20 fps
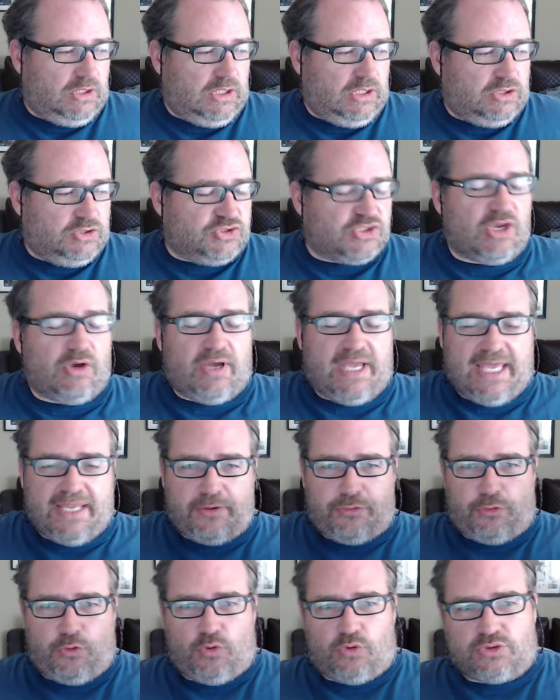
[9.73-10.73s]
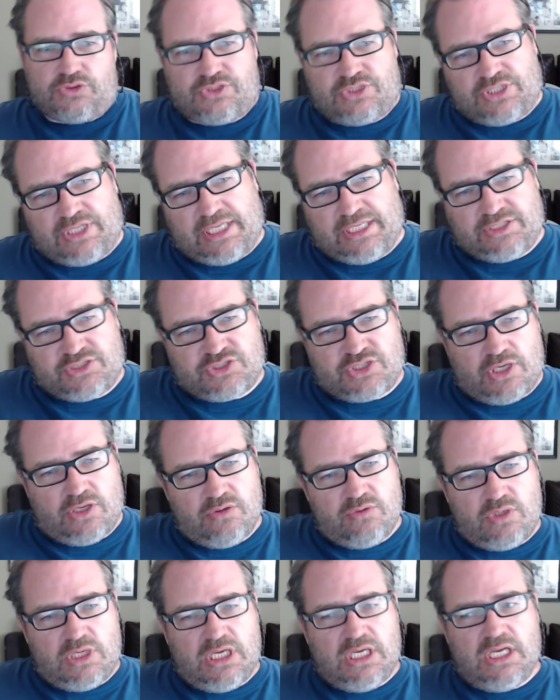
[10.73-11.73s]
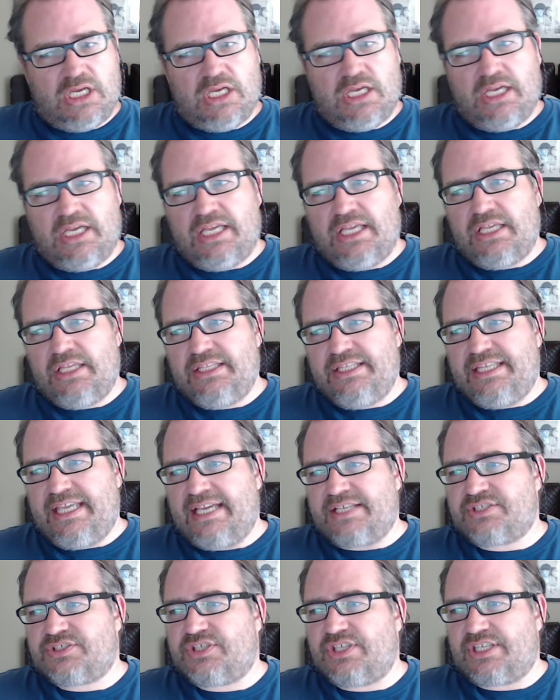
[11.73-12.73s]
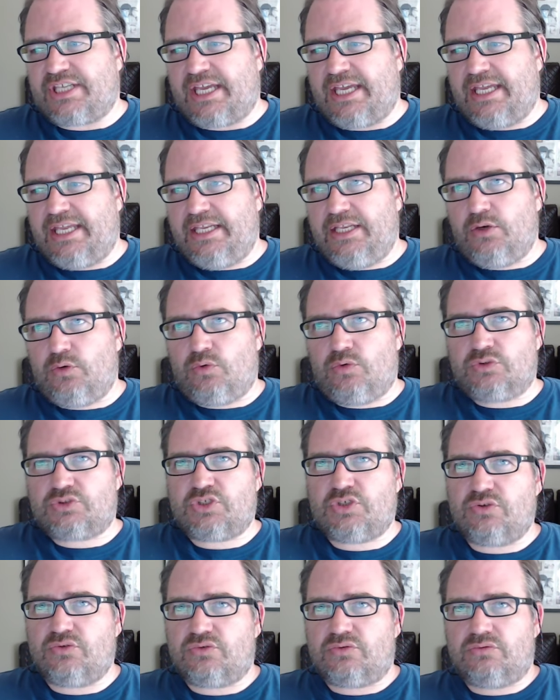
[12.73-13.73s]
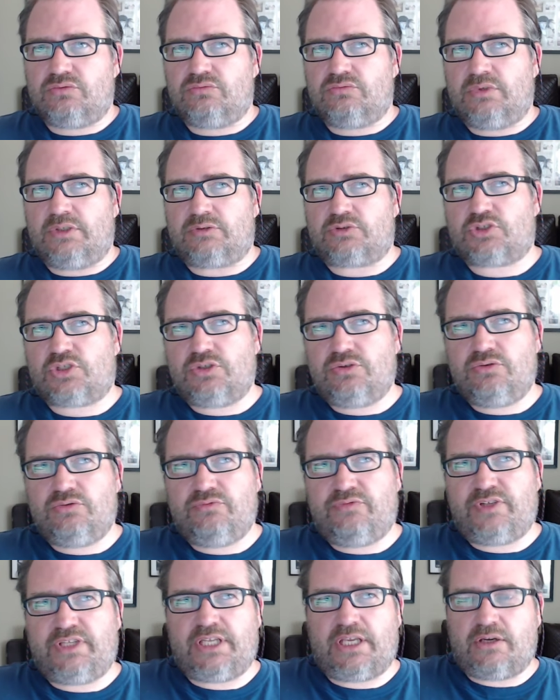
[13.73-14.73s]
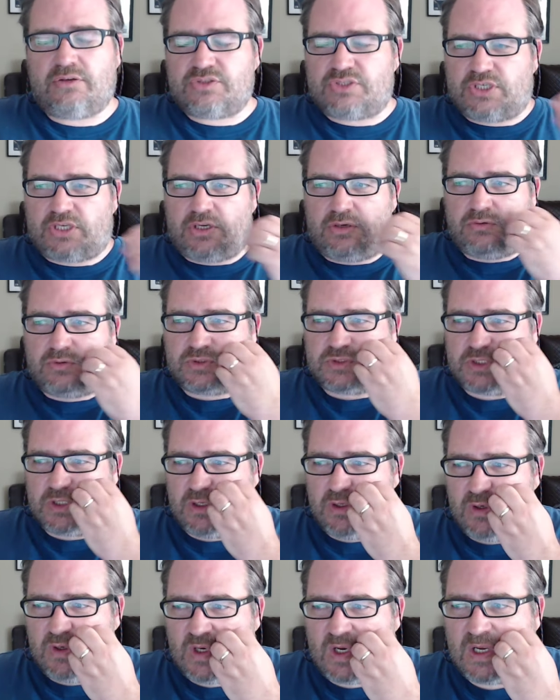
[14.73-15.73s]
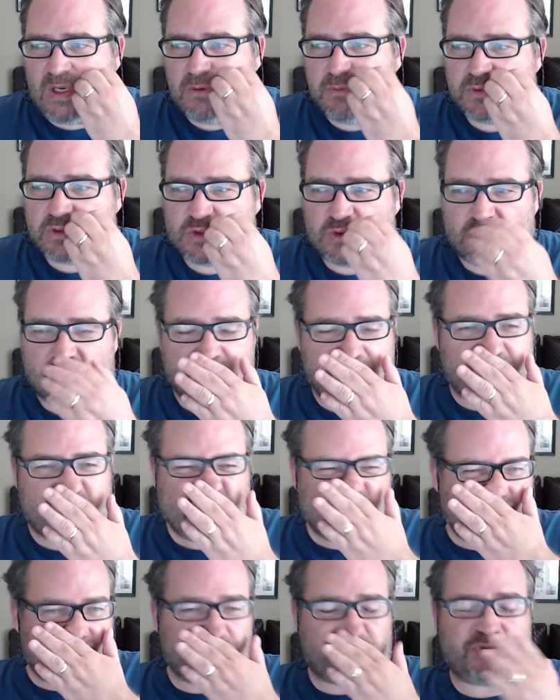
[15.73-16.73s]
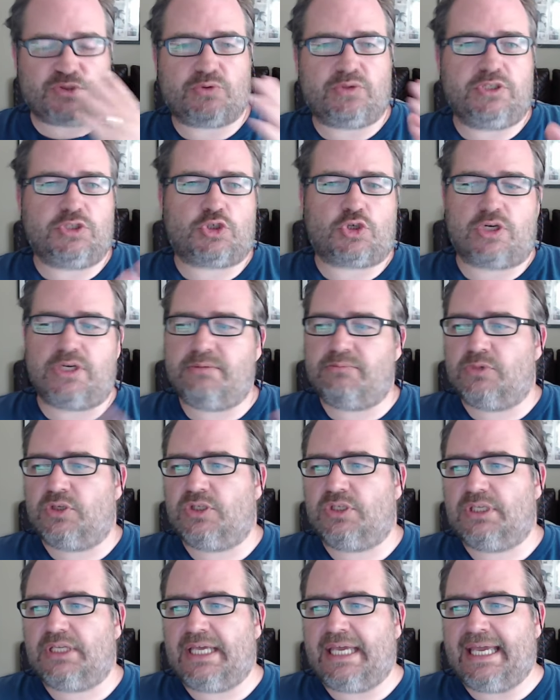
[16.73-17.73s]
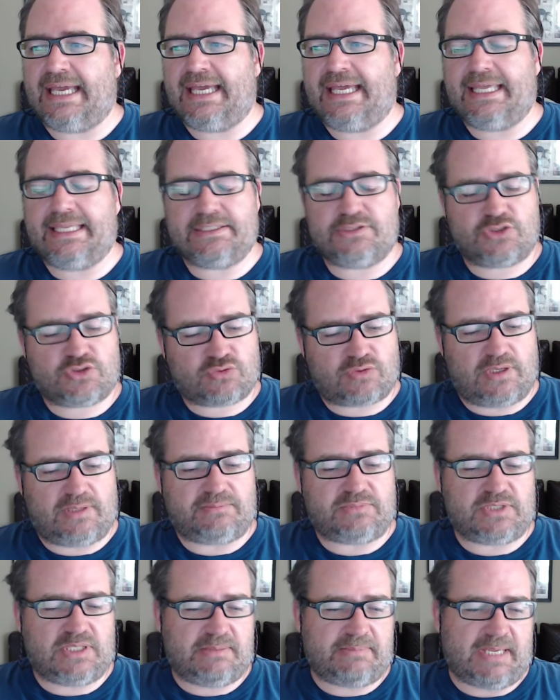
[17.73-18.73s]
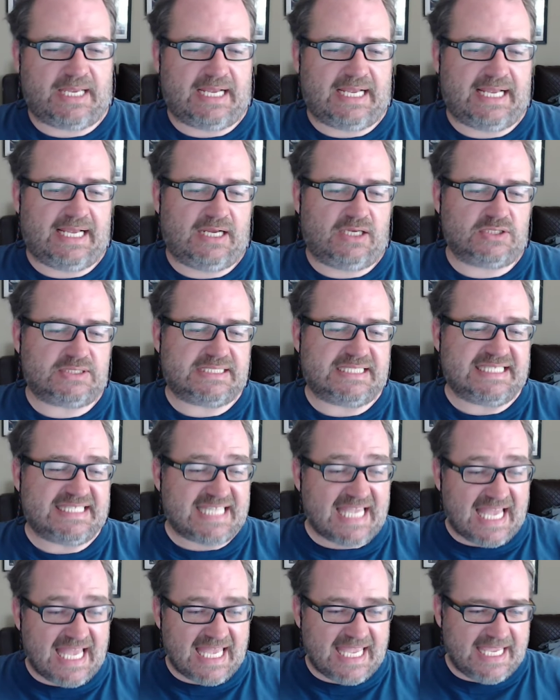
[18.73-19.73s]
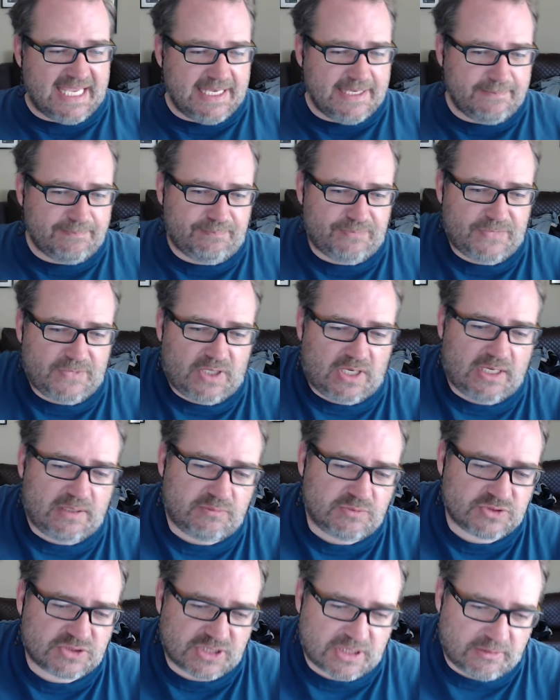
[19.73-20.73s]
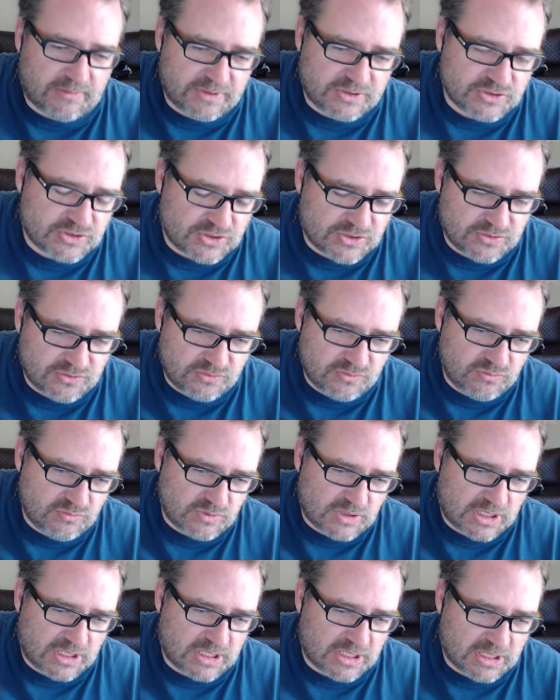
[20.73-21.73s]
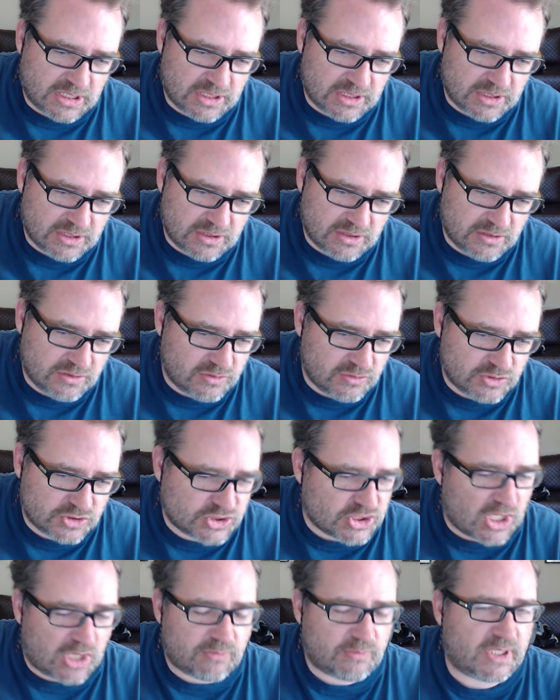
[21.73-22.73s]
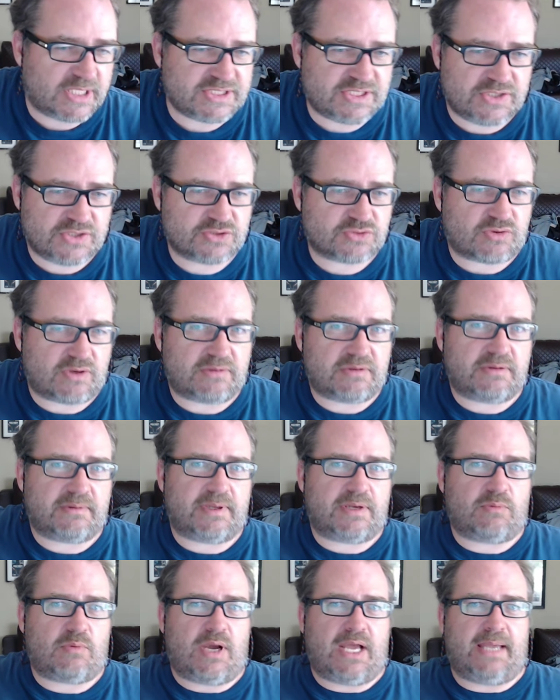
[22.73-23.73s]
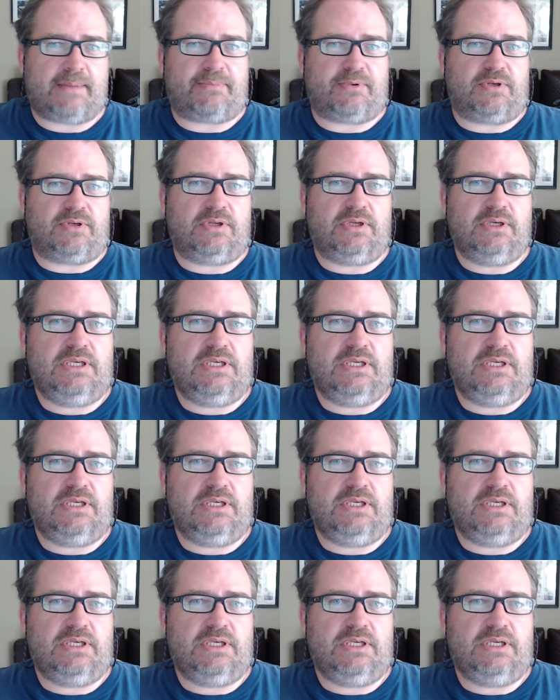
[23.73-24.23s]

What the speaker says: so I had thoughts today. So yesterday, or two videos ago or so, I was talking about the step between treatment and script, and about how today I was going to start writing the script no matter what happened.